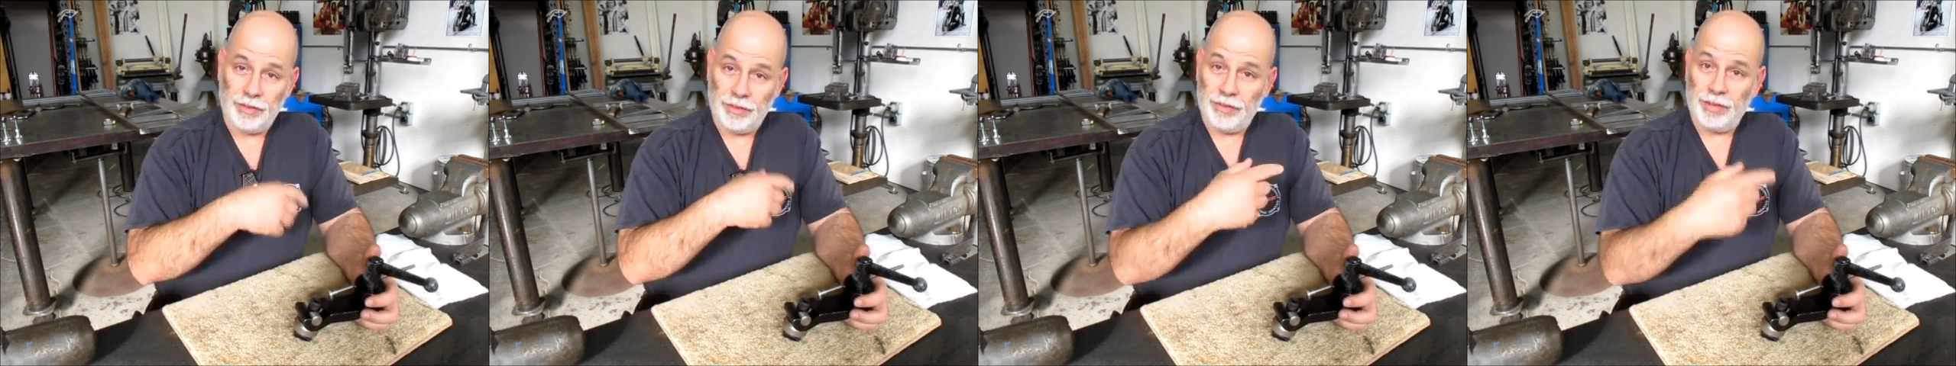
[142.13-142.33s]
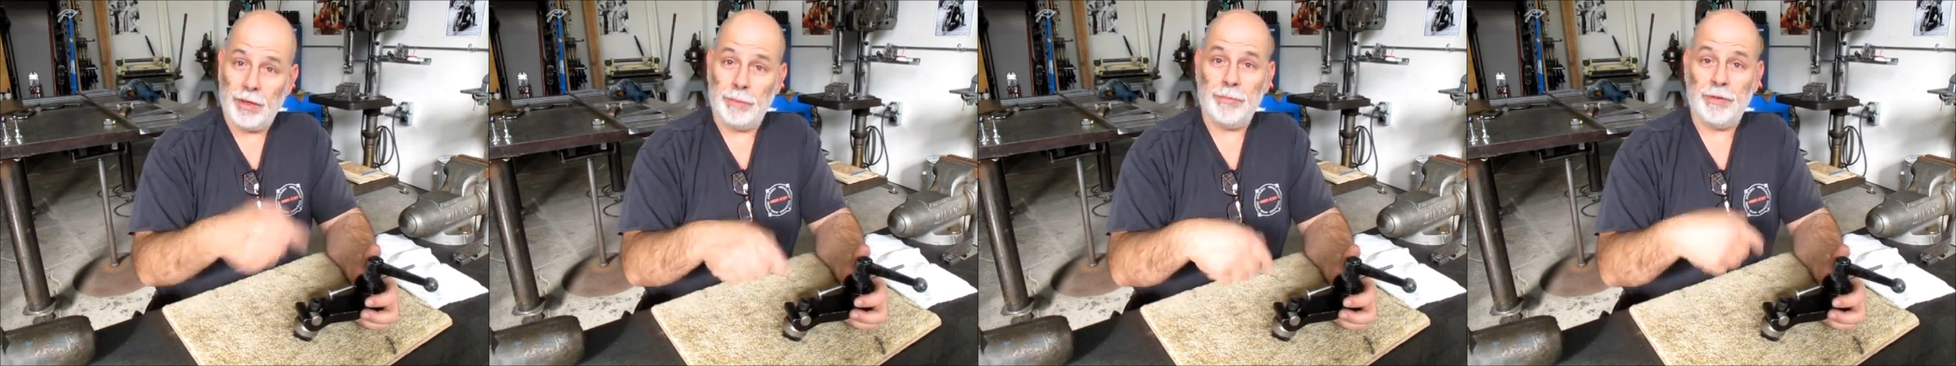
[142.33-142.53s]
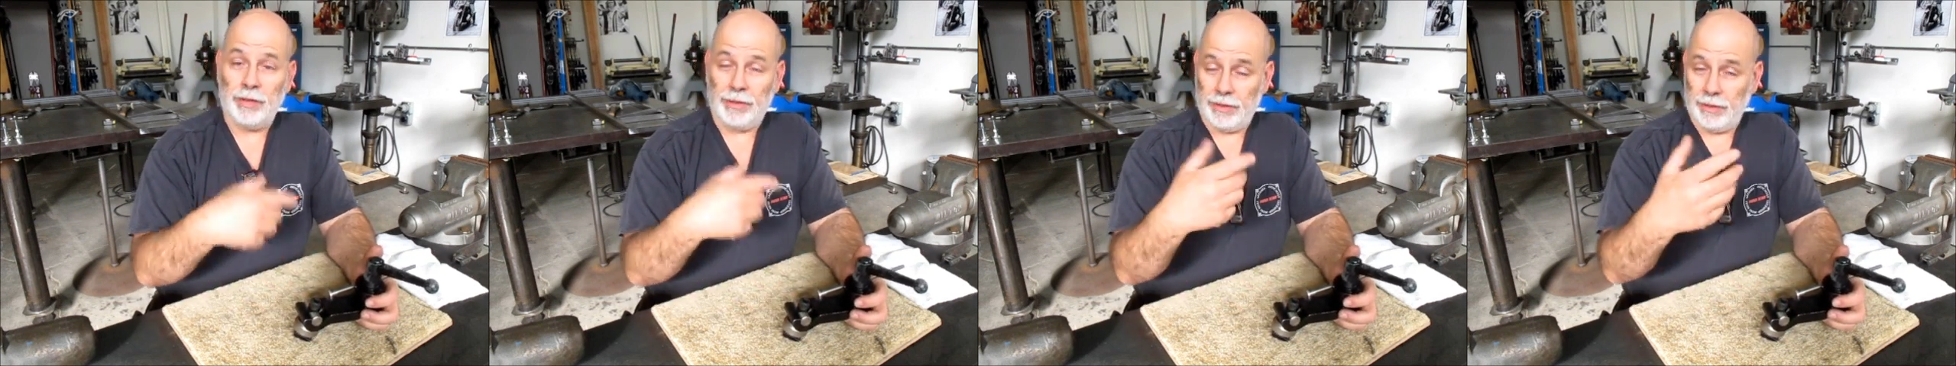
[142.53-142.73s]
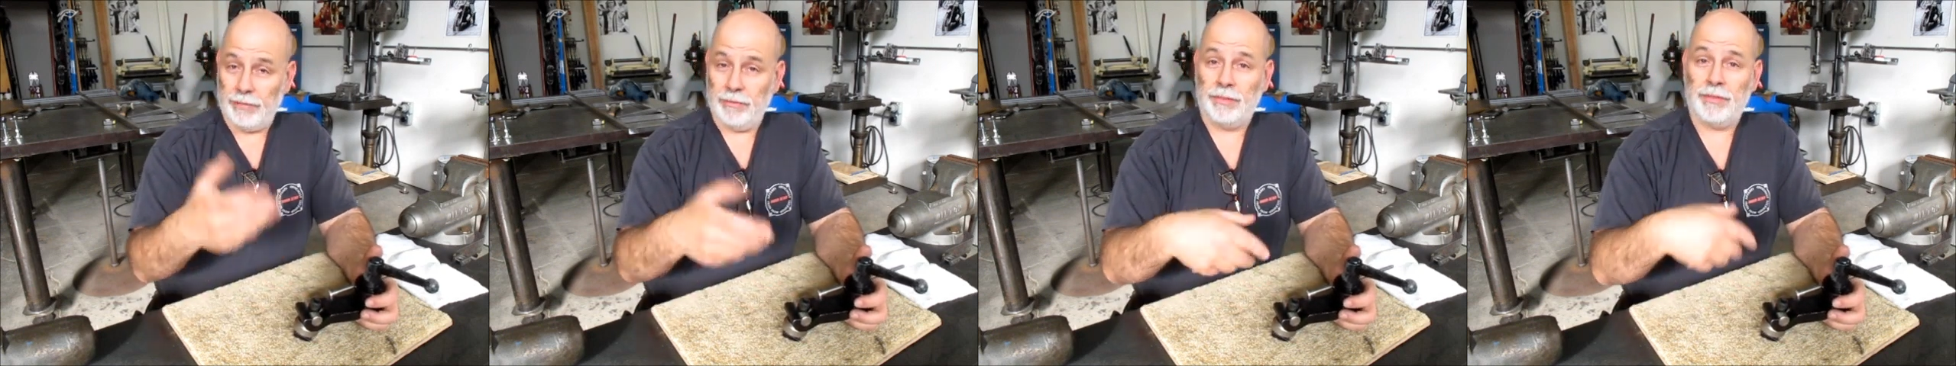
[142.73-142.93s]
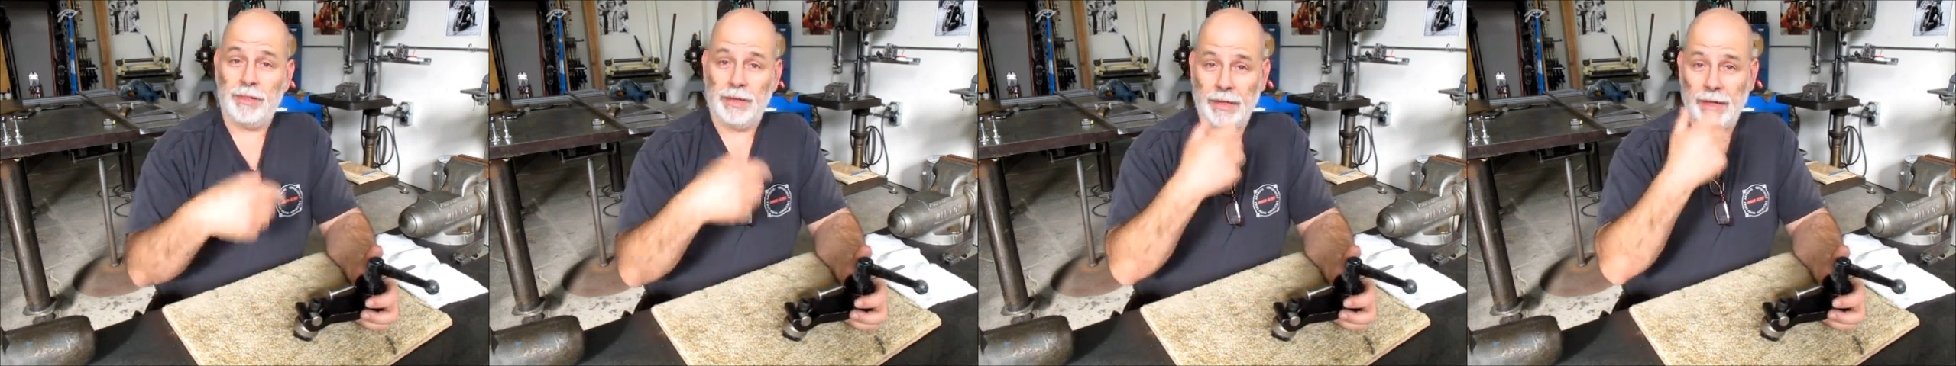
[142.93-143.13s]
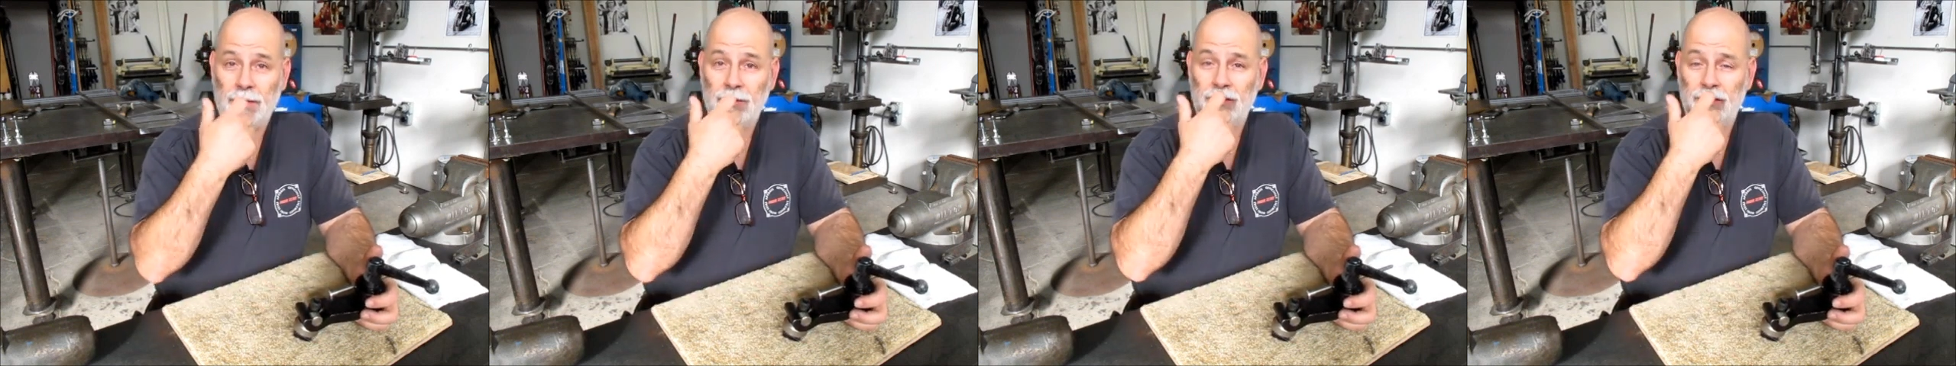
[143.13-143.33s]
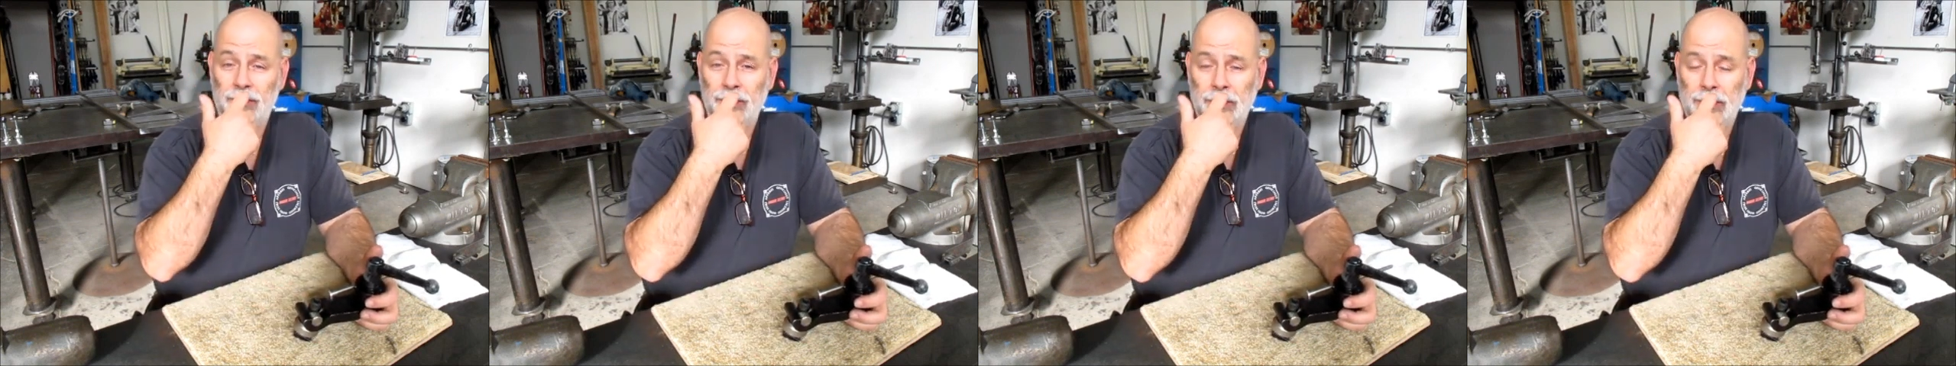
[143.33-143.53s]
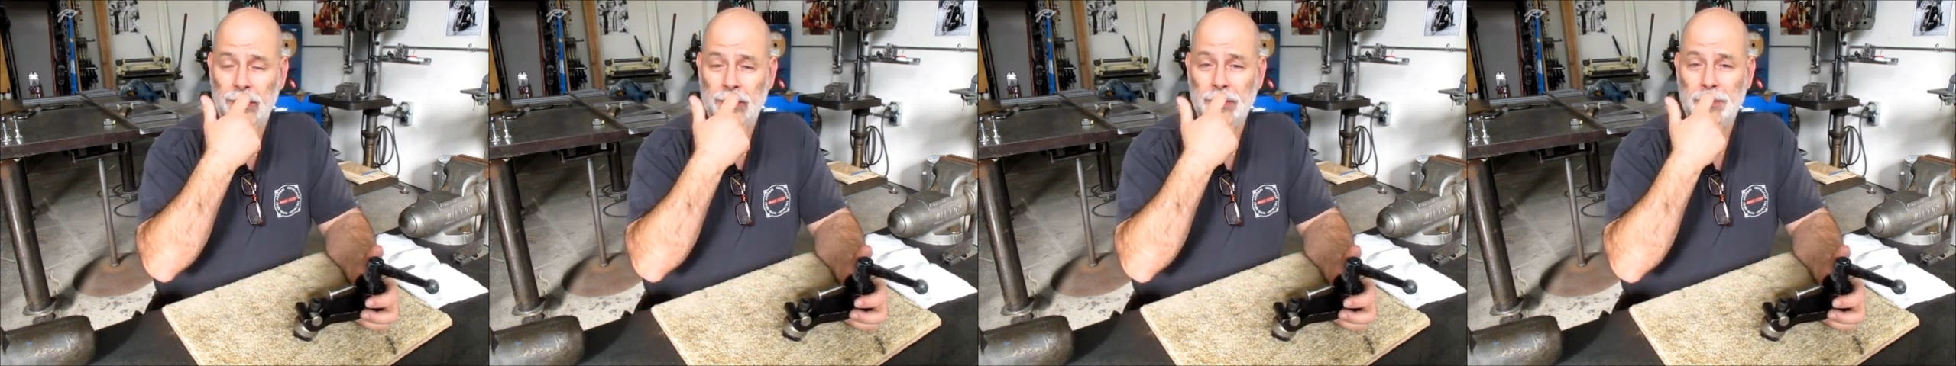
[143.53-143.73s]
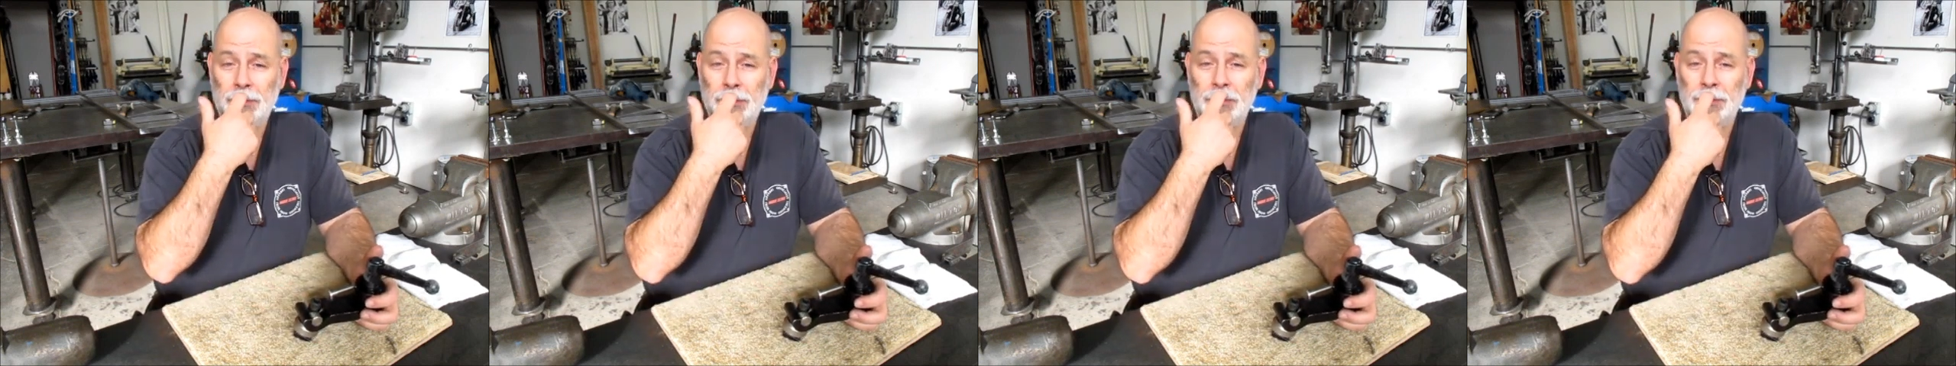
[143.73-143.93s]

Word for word: subject of tonight's video,